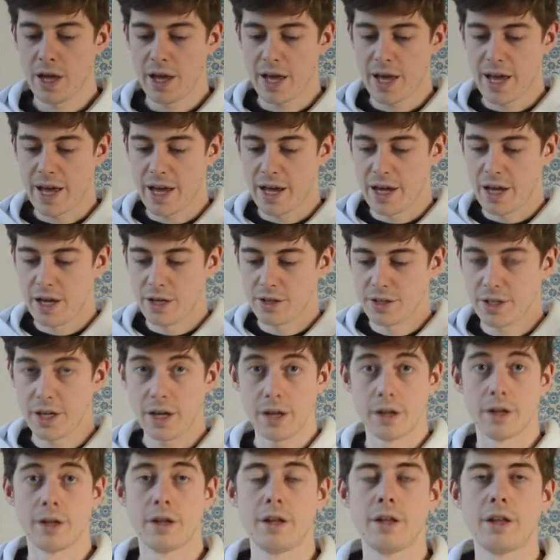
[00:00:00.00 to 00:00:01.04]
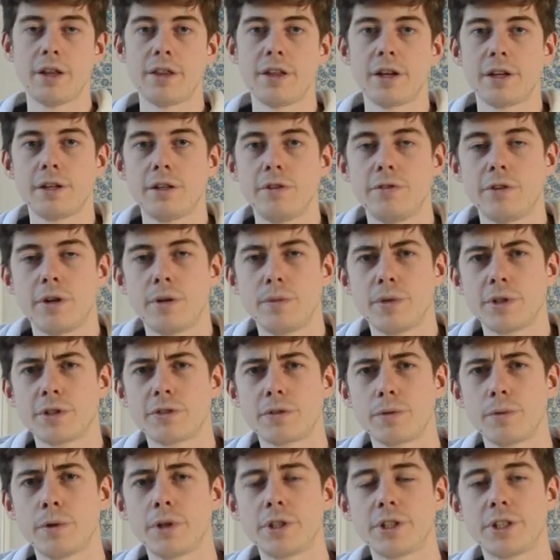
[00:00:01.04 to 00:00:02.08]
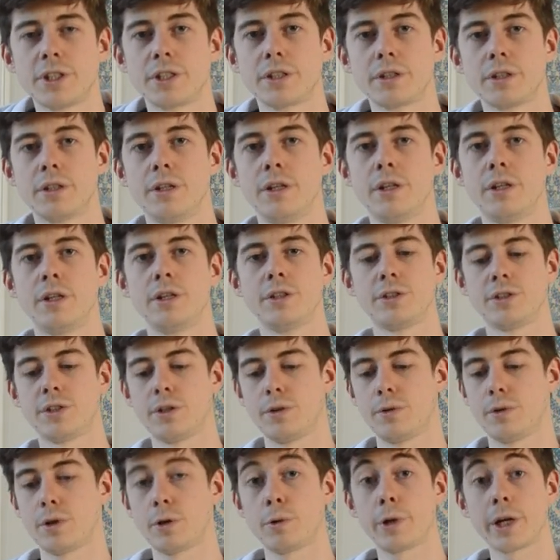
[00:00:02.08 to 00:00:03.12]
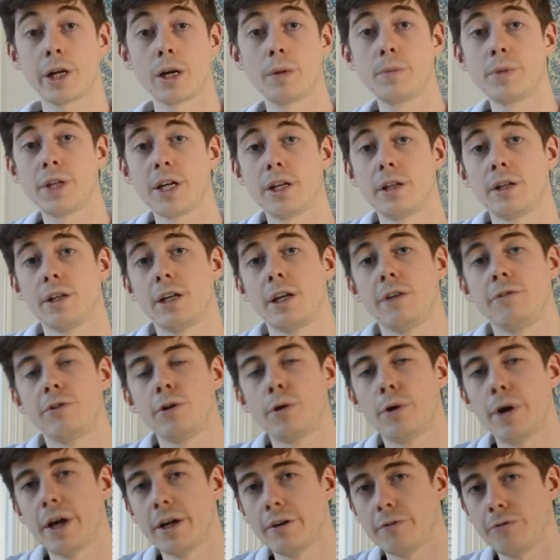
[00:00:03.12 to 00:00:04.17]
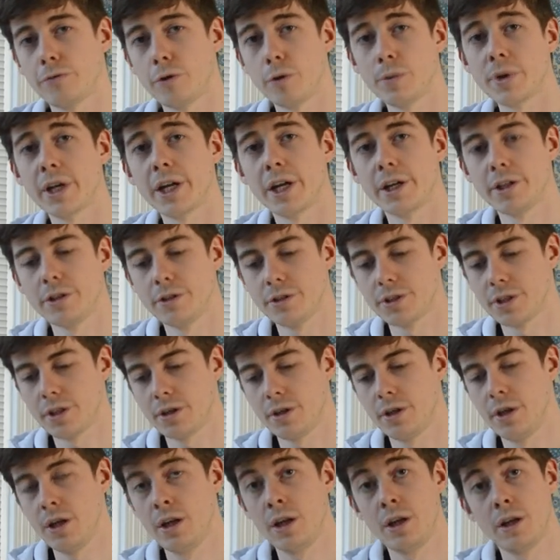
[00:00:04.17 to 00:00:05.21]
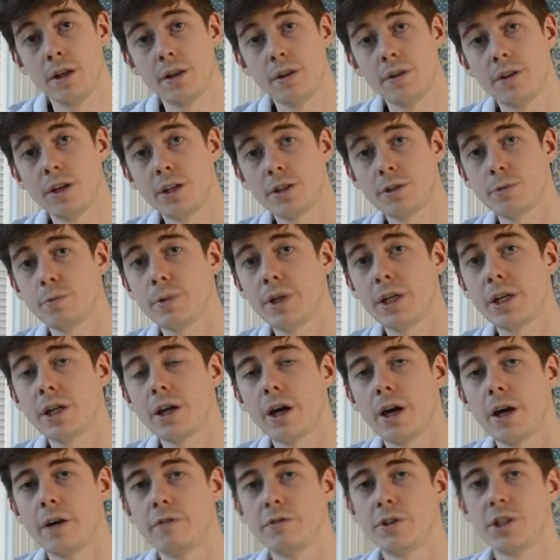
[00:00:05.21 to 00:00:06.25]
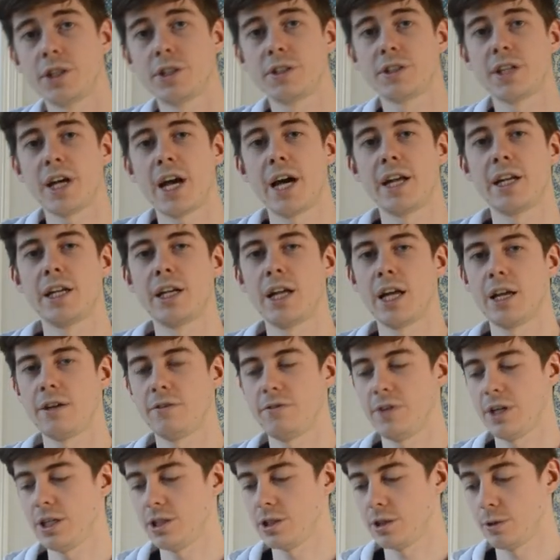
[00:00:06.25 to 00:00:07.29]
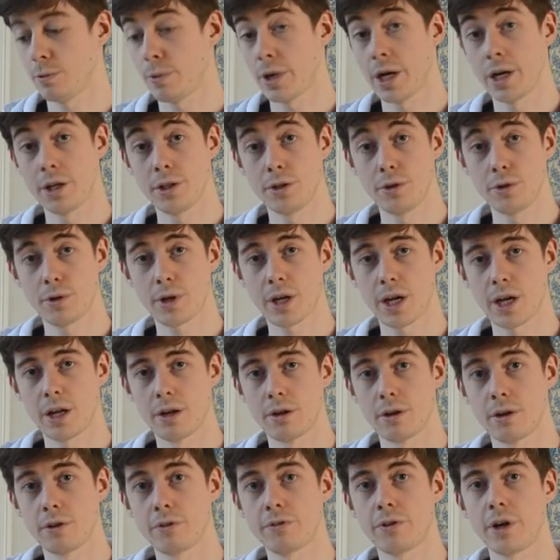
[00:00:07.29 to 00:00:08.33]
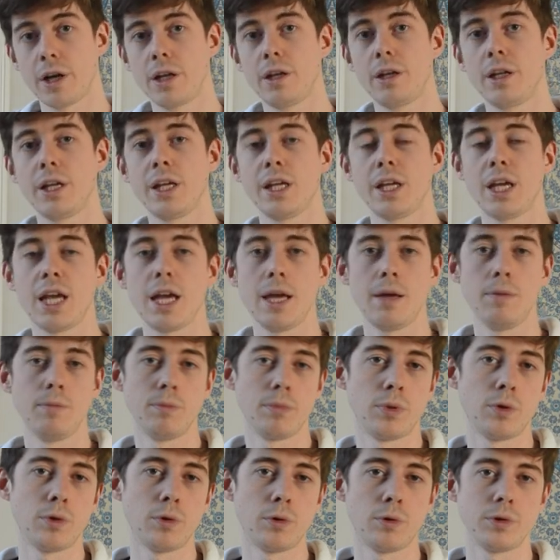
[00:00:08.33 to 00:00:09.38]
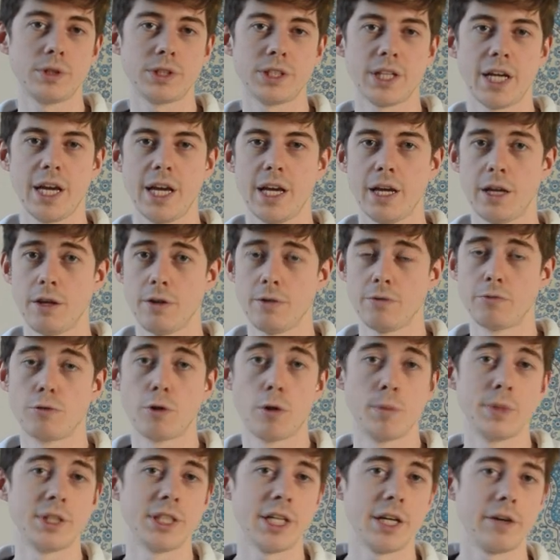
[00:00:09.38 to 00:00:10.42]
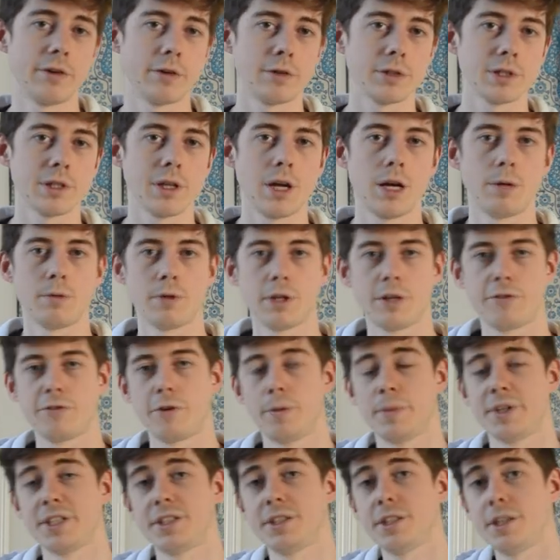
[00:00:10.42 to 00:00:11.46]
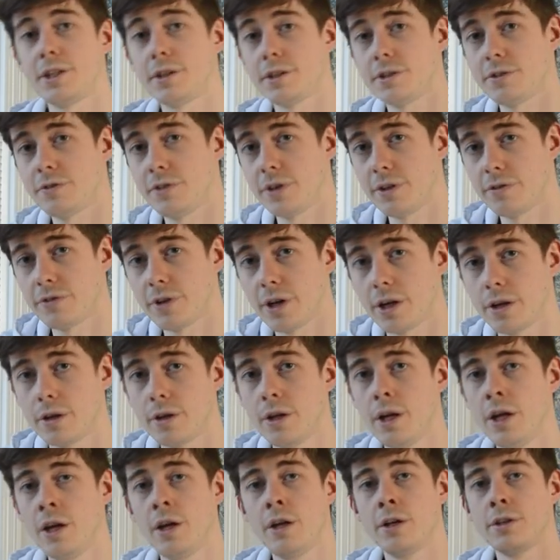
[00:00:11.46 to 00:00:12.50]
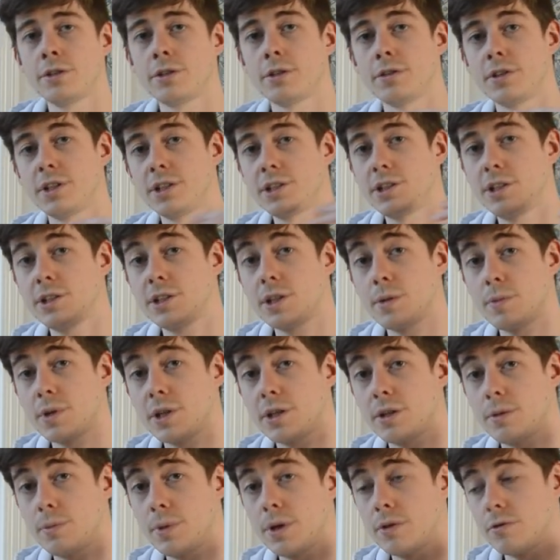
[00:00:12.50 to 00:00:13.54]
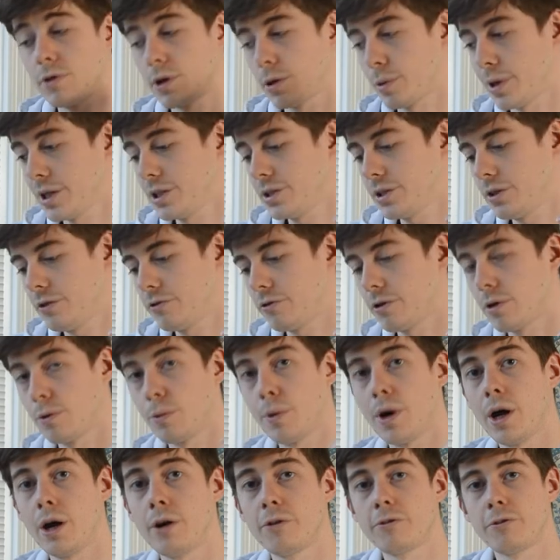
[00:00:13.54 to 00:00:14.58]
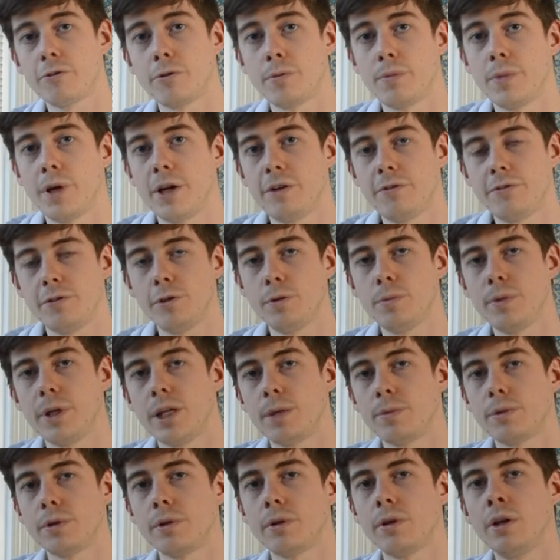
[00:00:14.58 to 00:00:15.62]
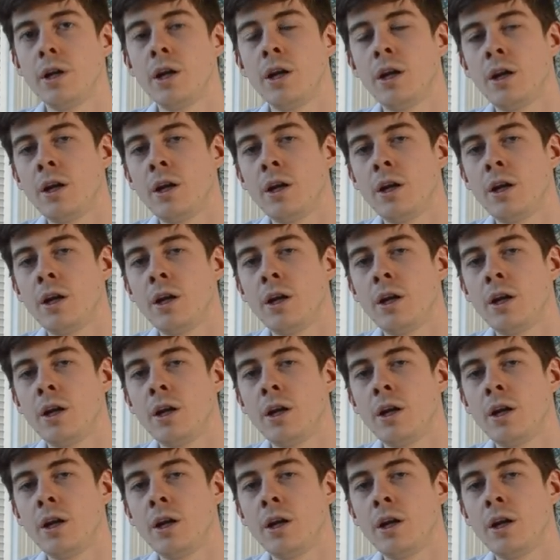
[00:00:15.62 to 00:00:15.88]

And yeah, thank you very much for watching. So quick update, if you're a Formulair user, this week I've just added a feature where you can finally import a raw materials library from a CSV file. So this is something that's been requested for a while from a few people.